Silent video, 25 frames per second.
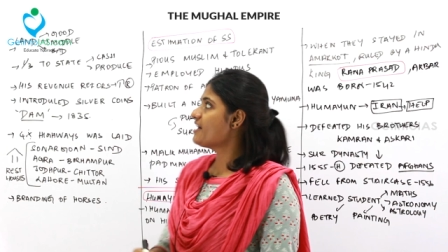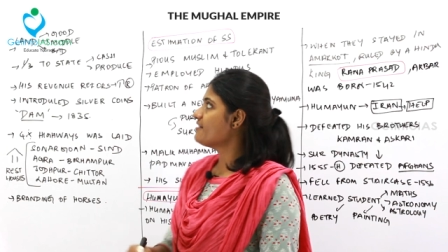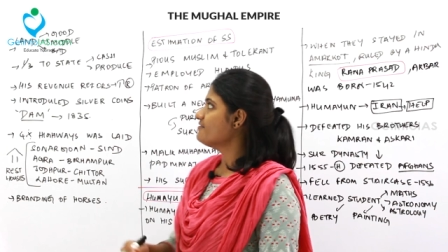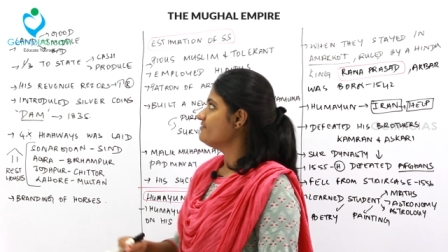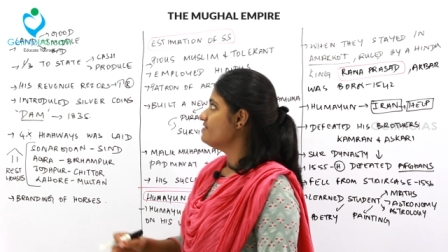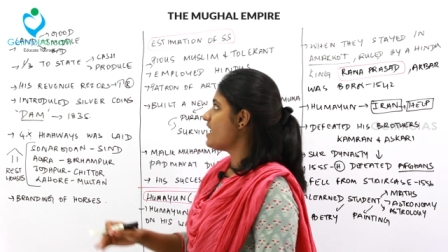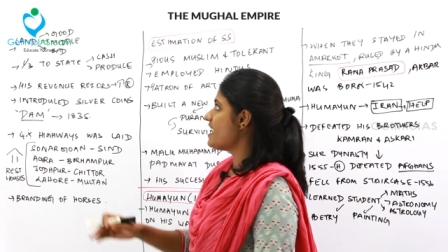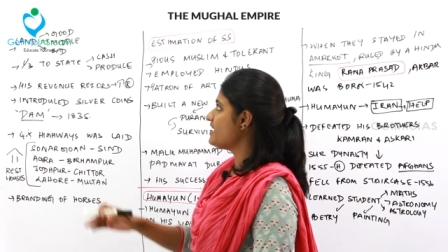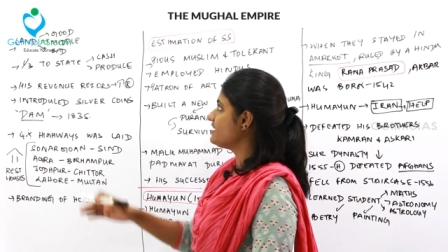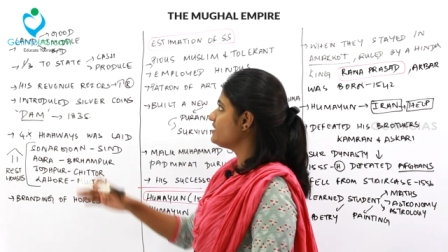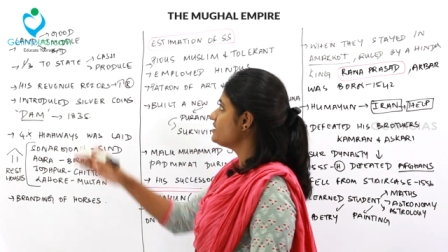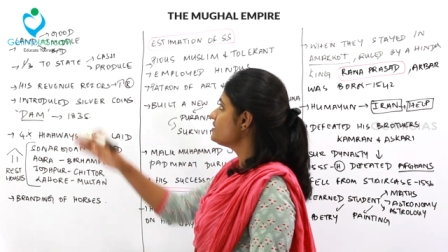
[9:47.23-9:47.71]

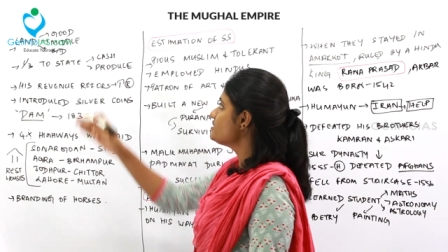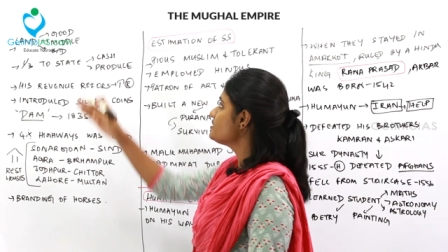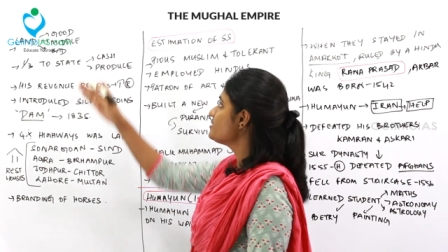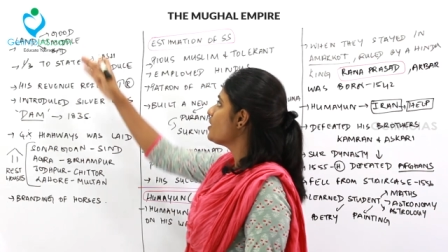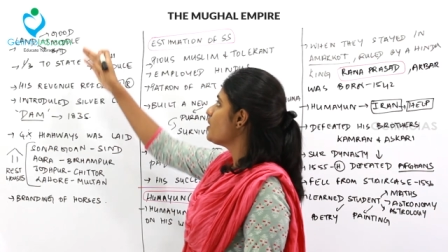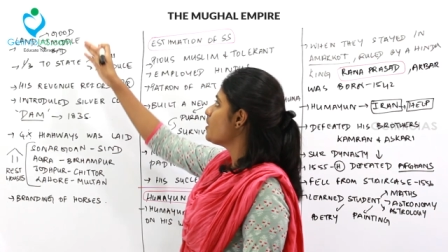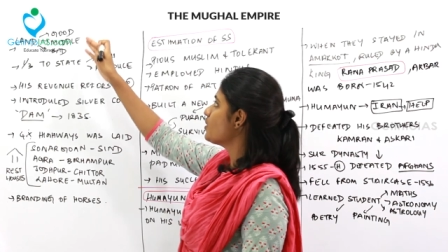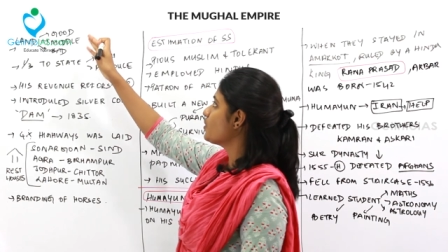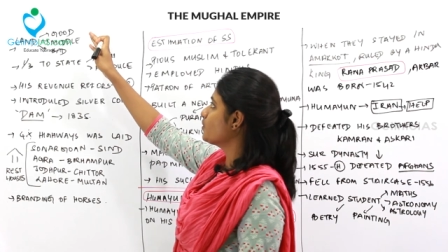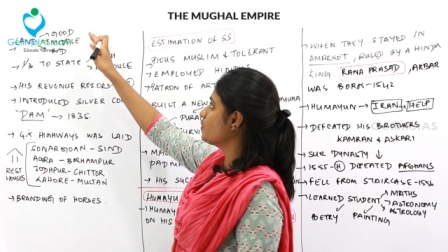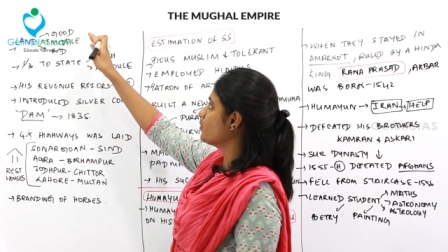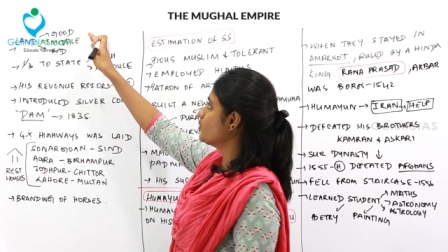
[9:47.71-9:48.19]
That is
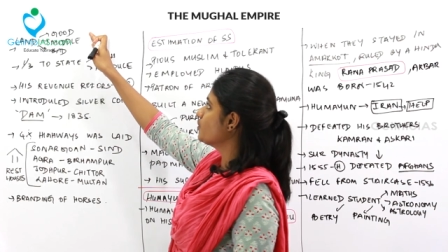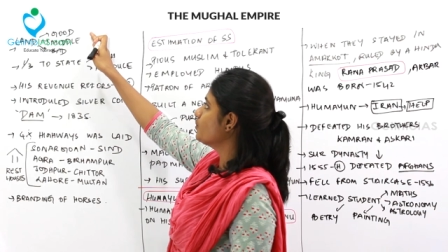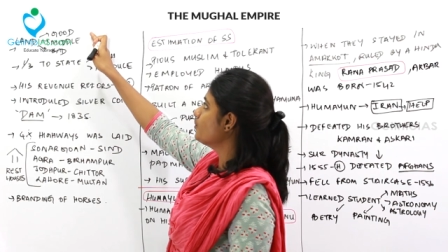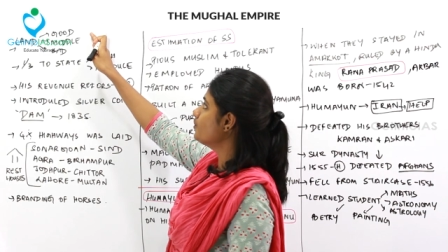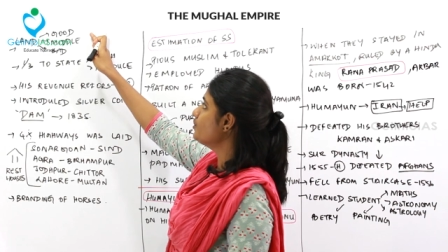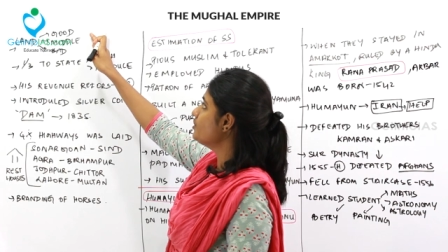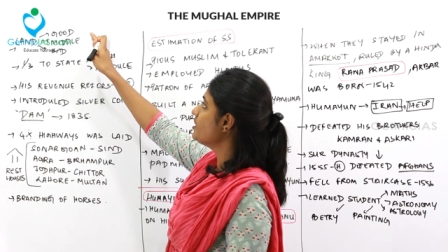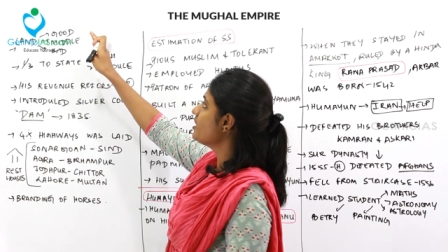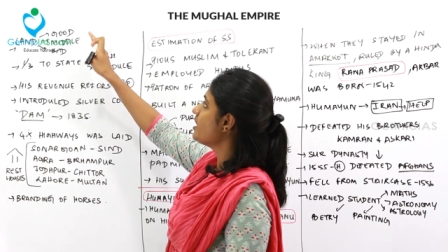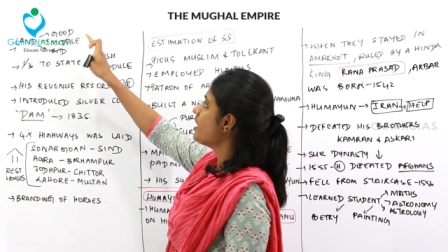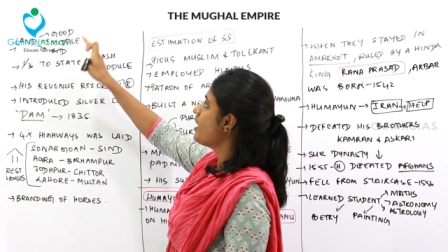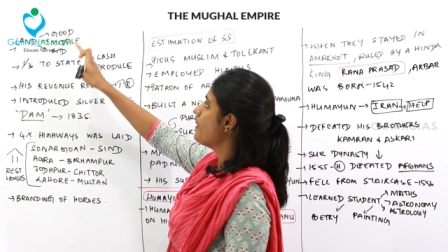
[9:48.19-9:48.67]

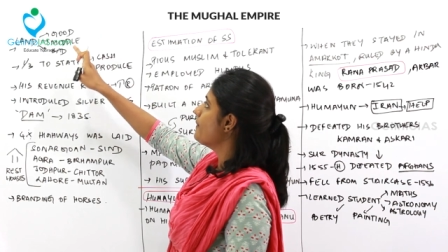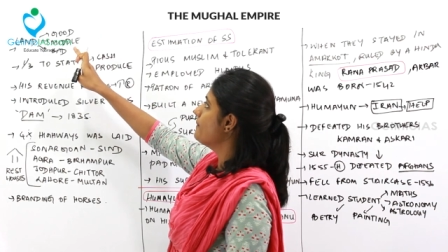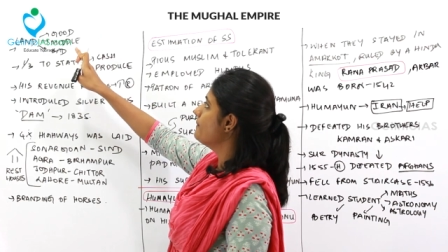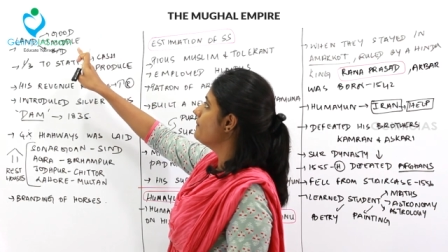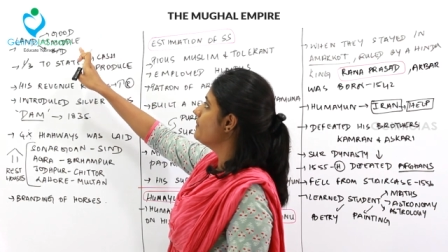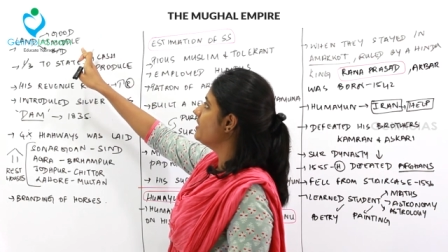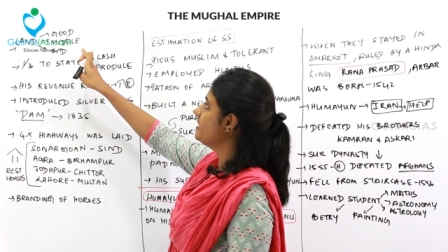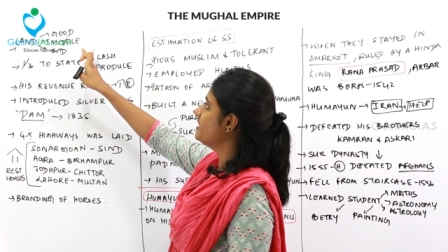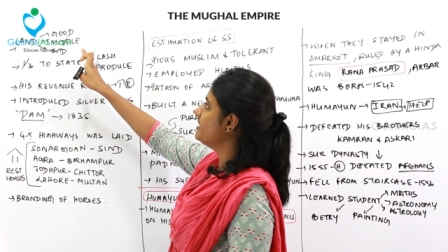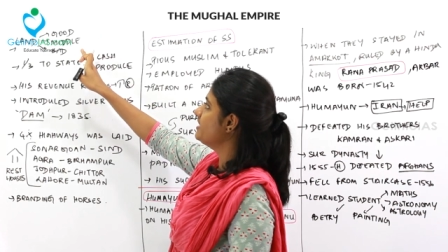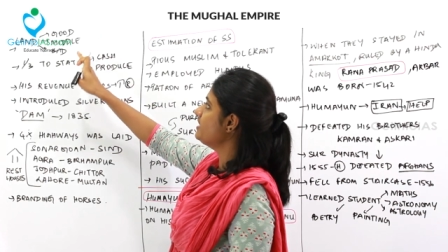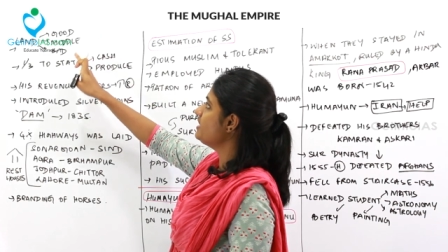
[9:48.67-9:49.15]
good,
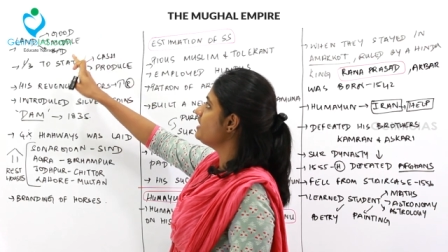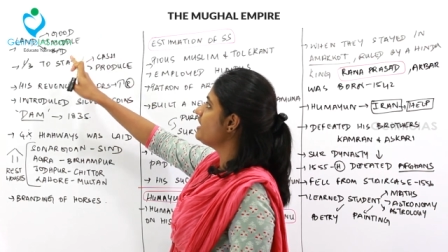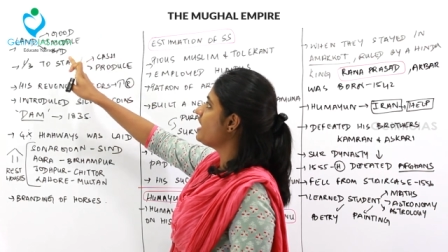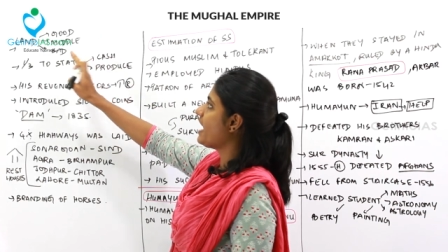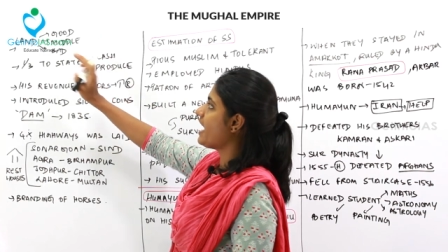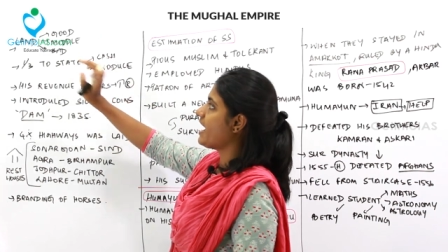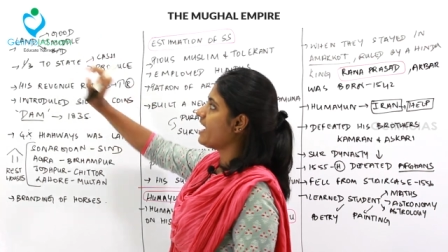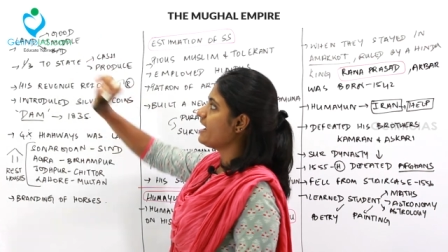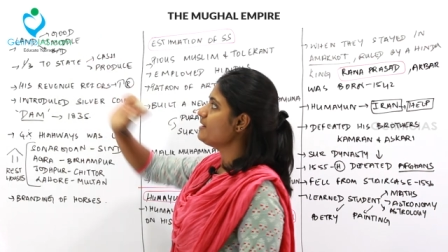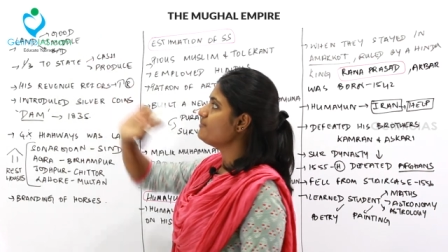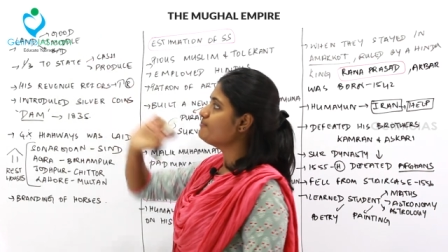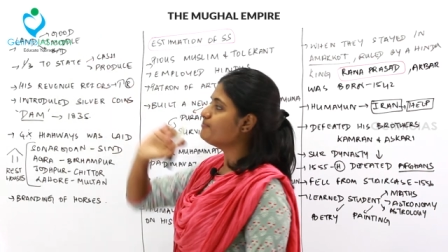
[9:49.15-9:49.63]
middle
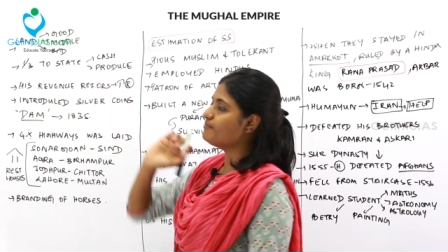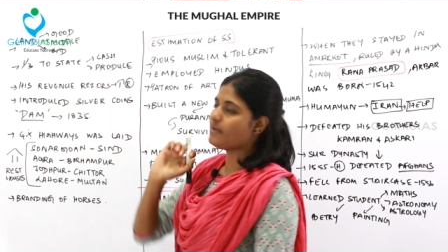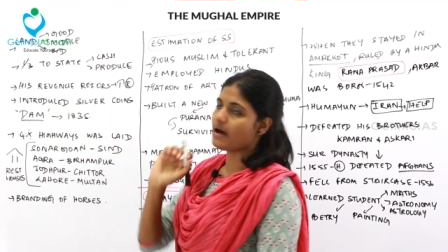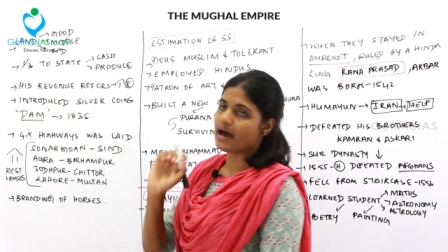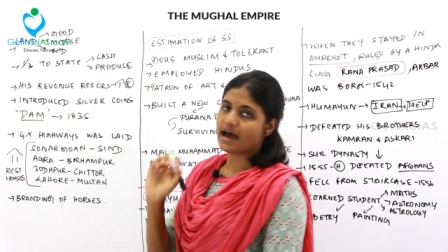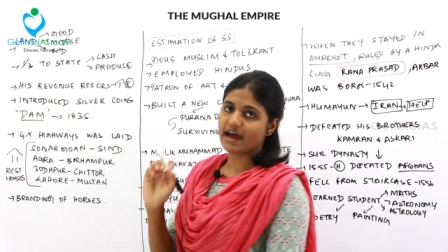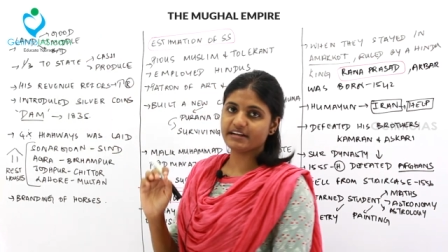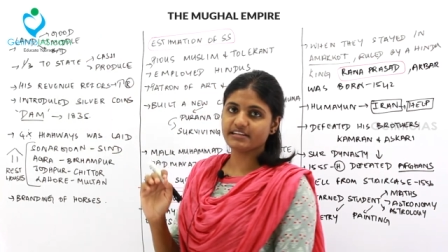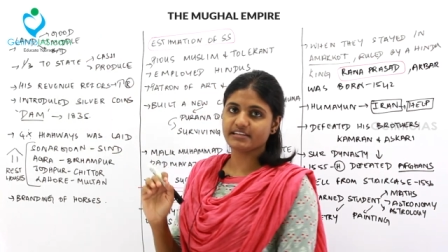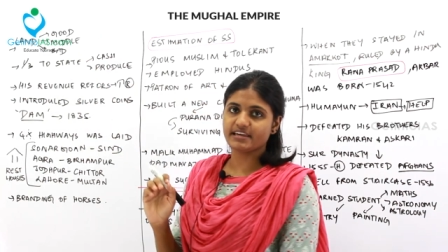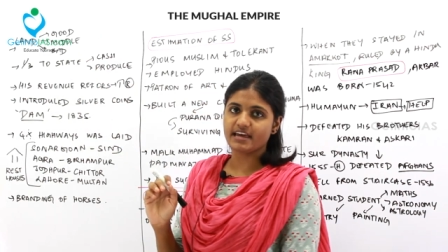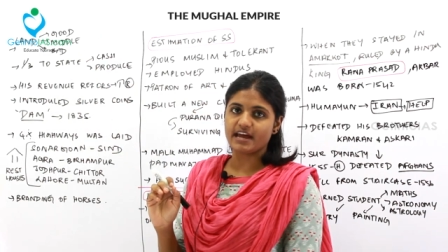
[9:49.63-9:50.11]
and
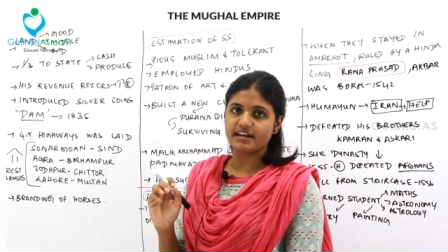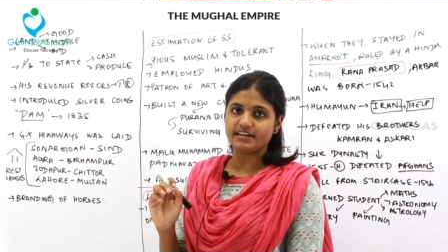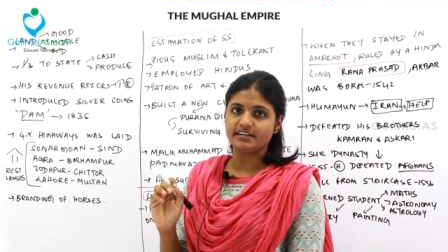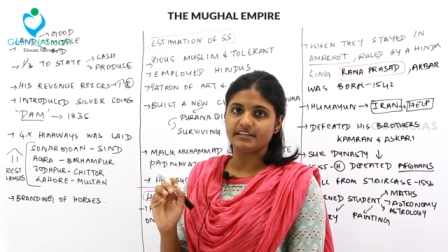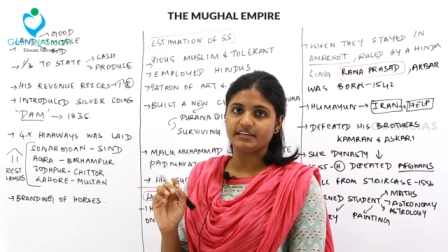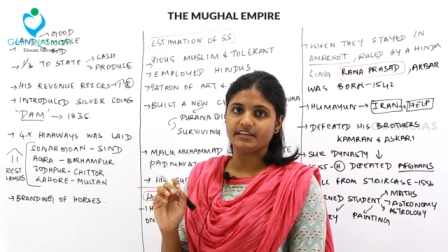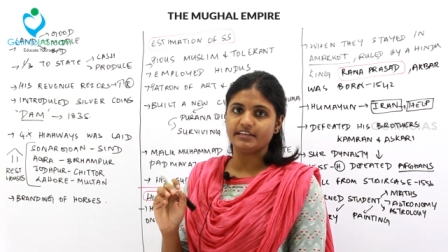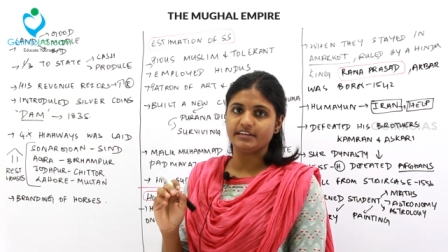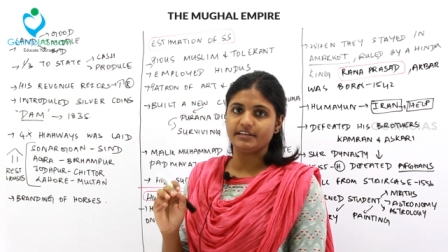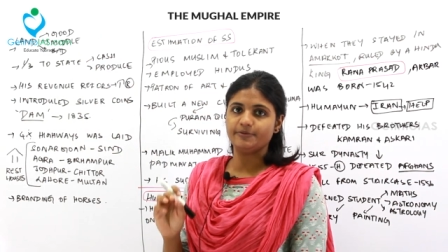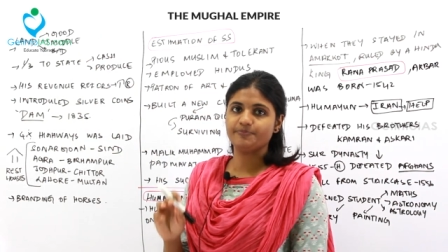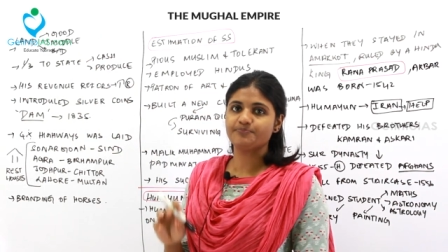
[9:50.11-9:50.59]
bad
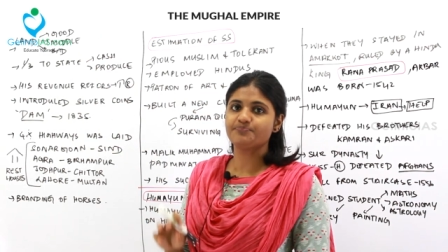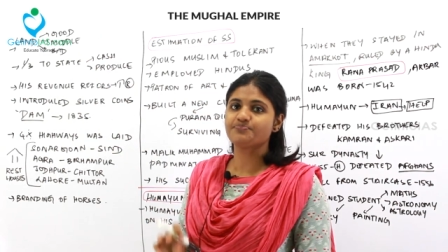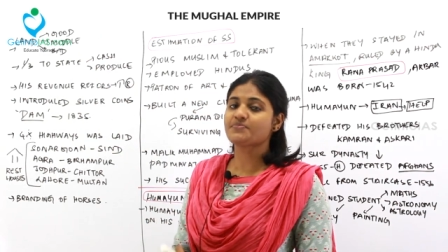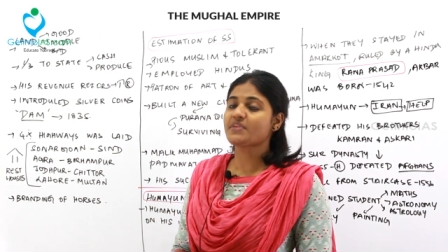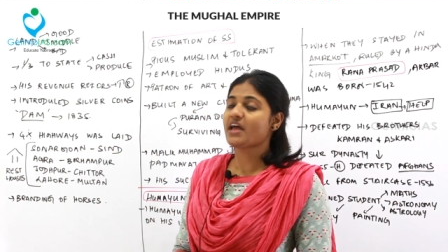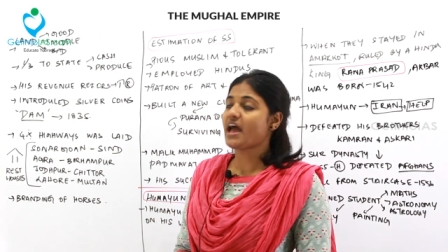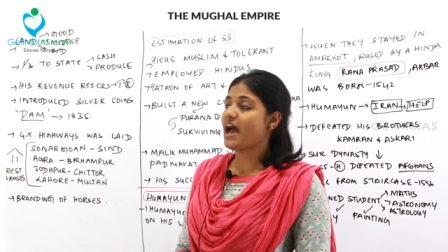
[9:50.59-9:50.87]
category.